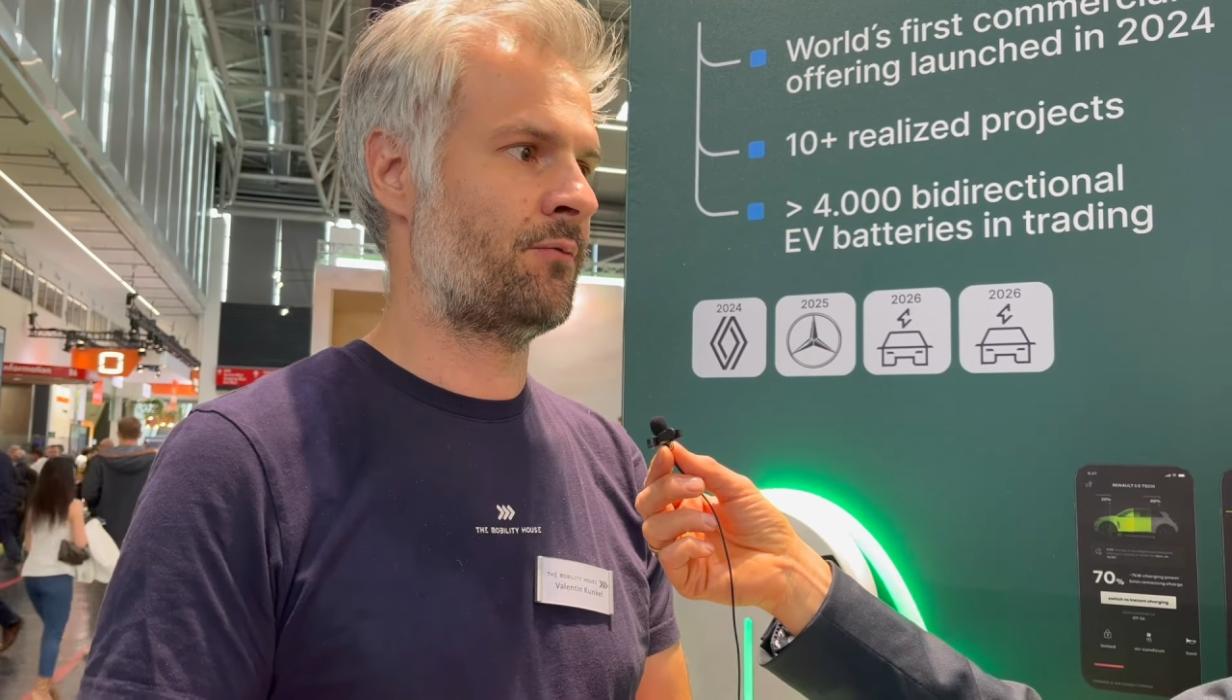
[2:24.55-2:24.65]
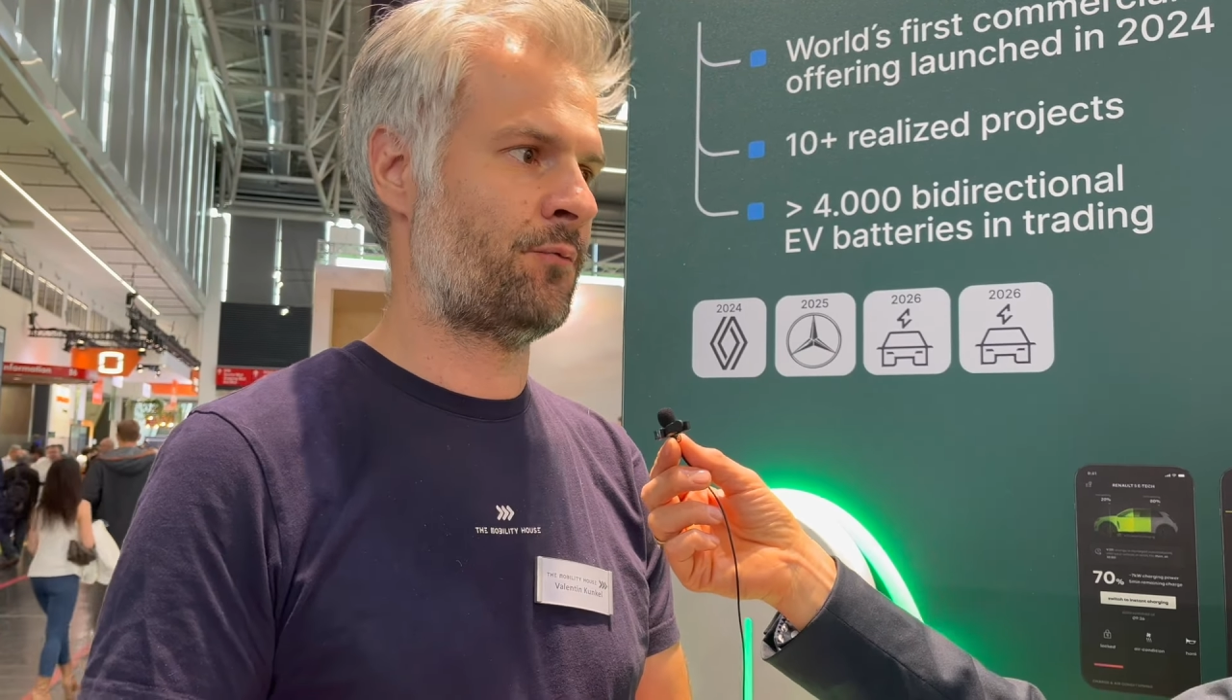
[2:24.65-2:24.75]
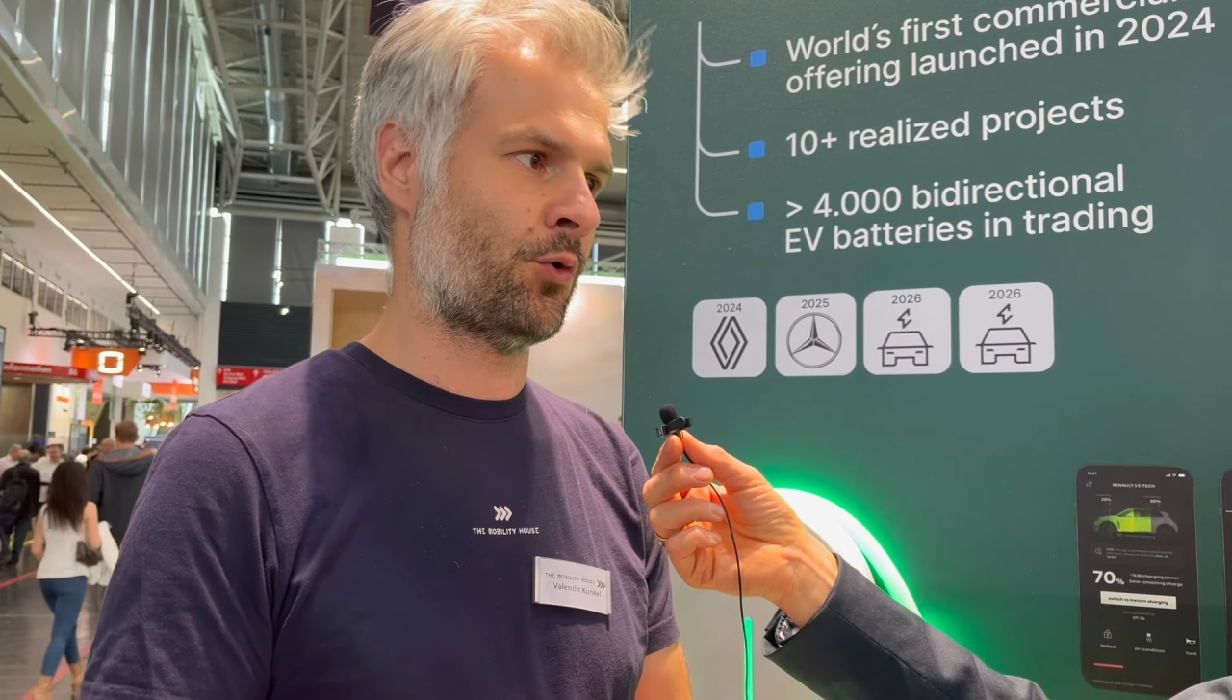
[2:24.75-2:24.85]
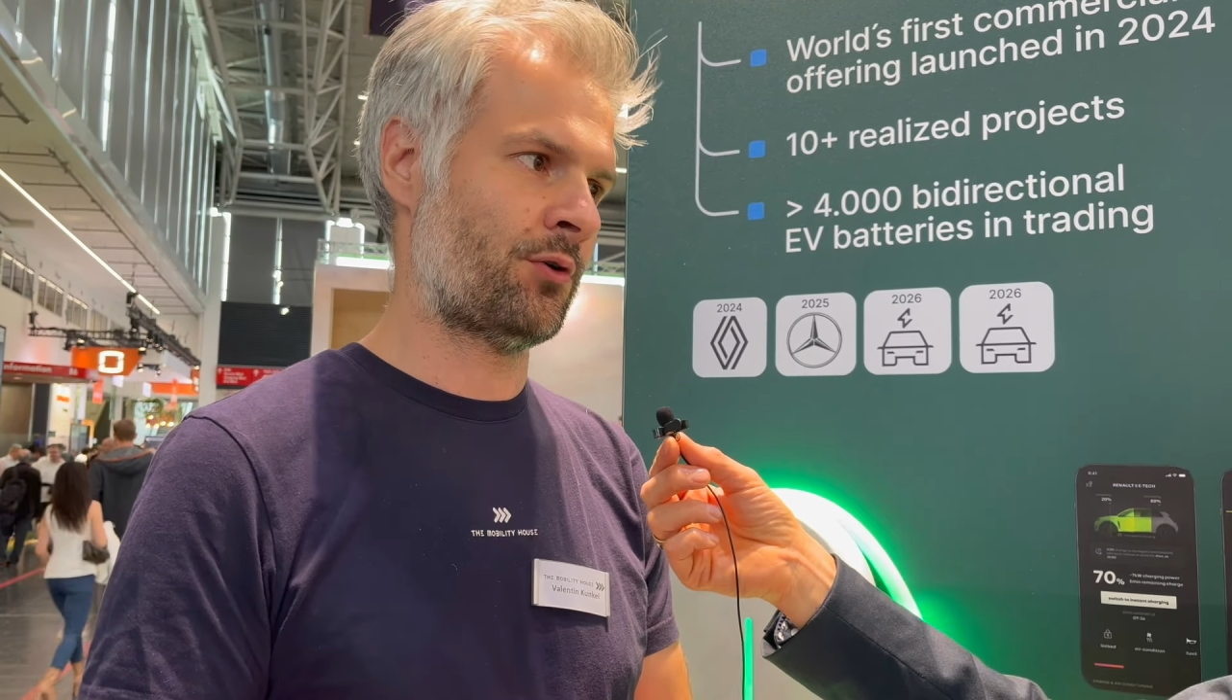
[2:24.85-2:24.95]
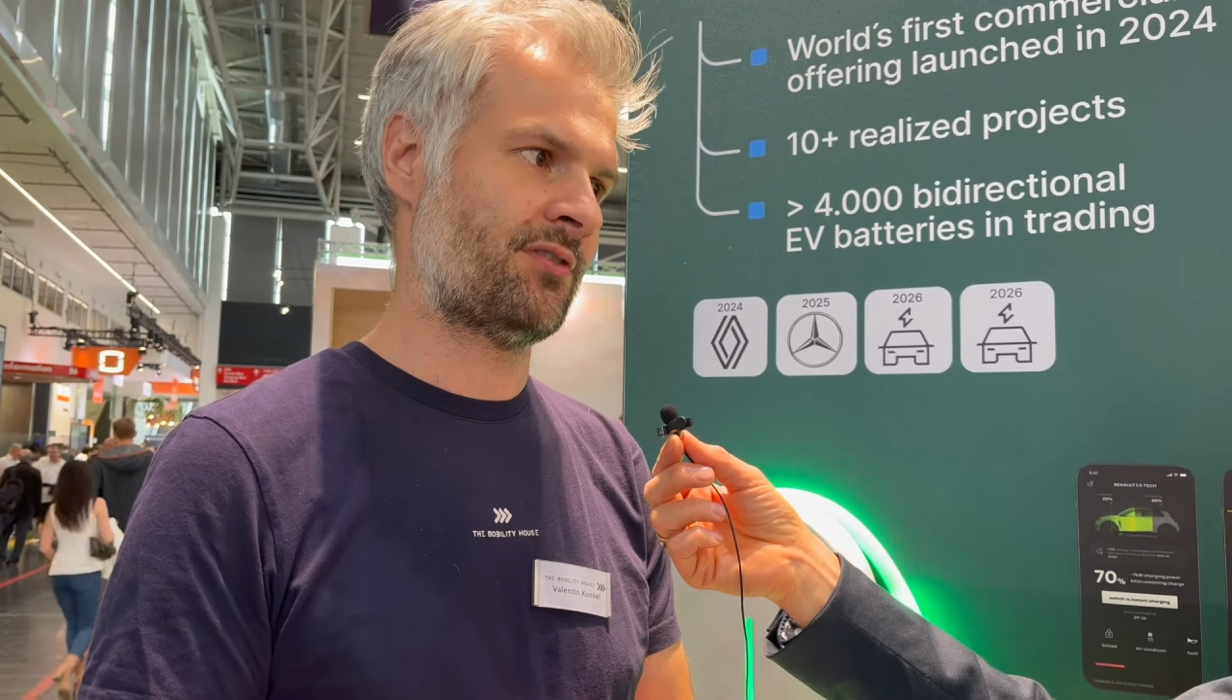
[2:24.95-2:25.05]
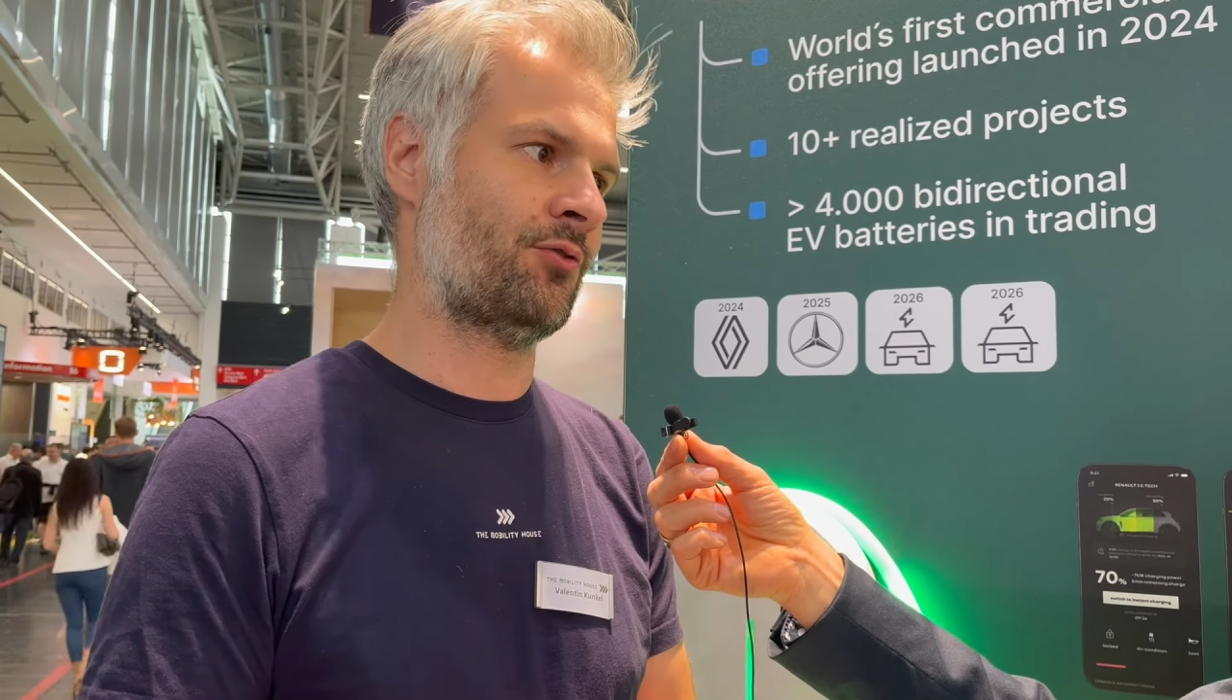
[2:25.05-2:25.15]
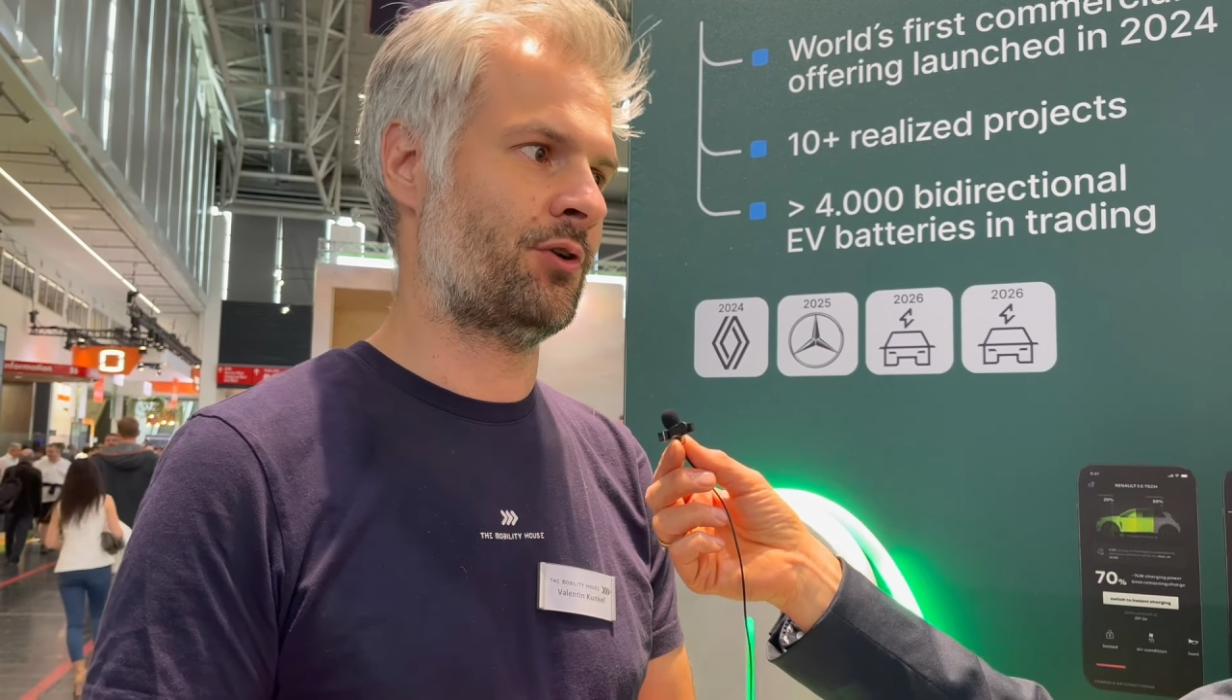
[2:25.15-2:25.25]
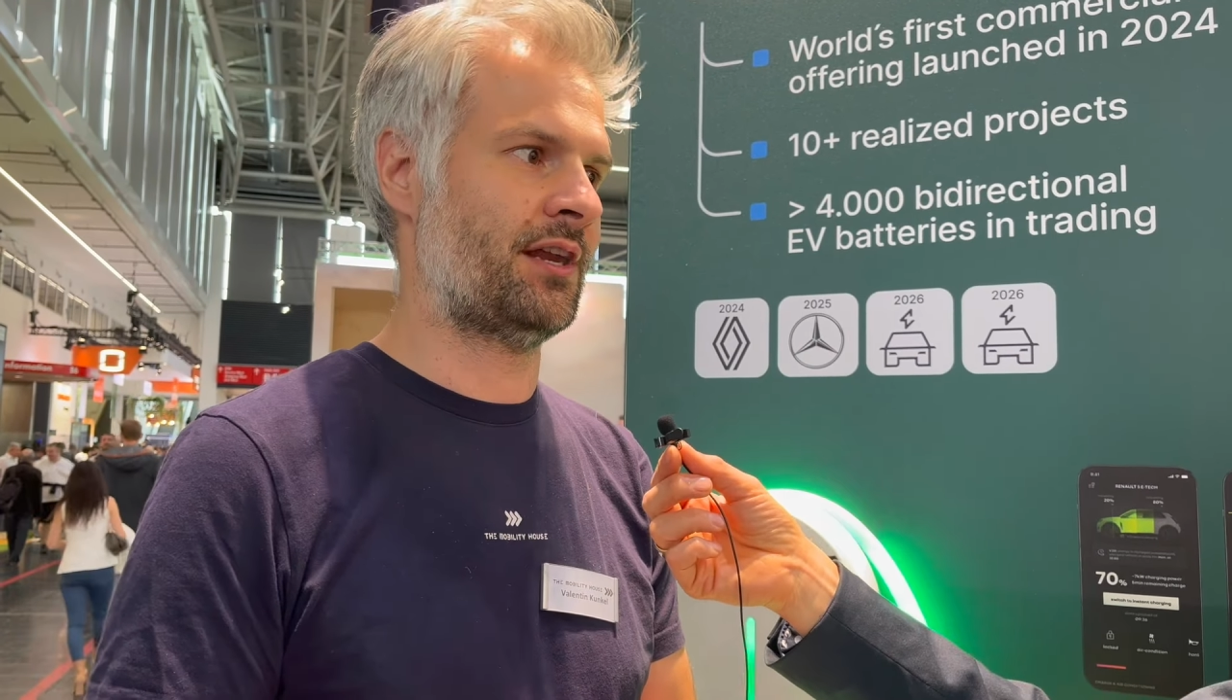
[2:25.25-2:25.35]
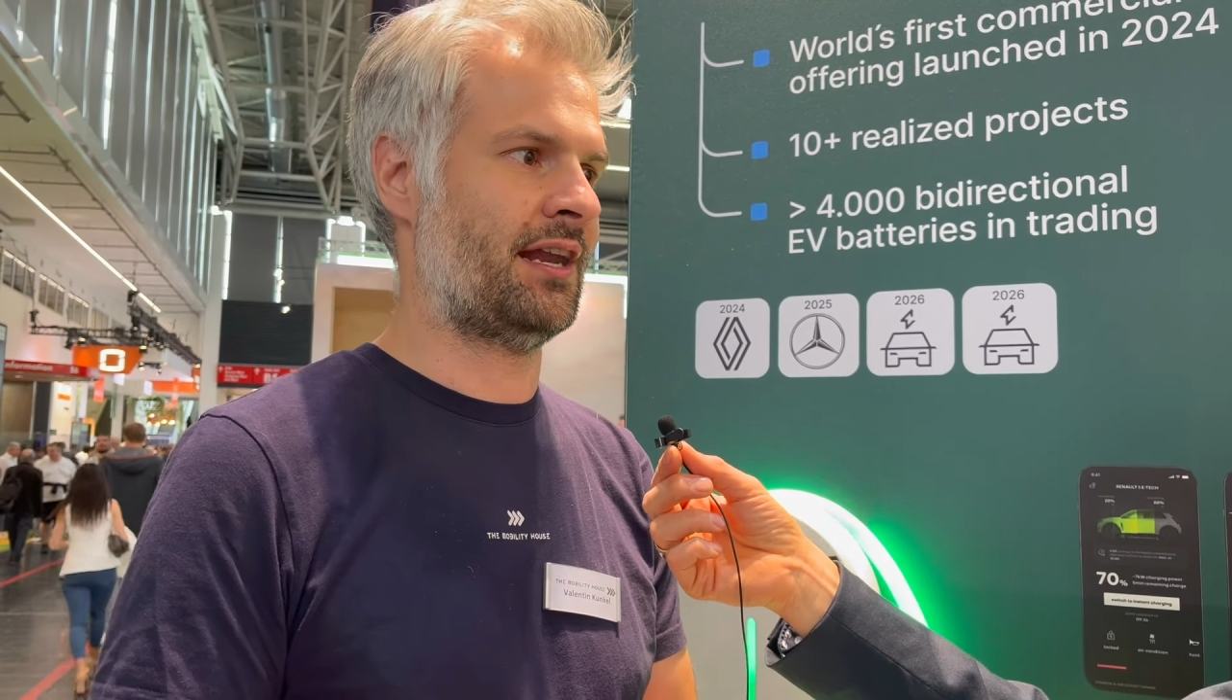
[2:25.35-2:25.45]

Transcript: for stored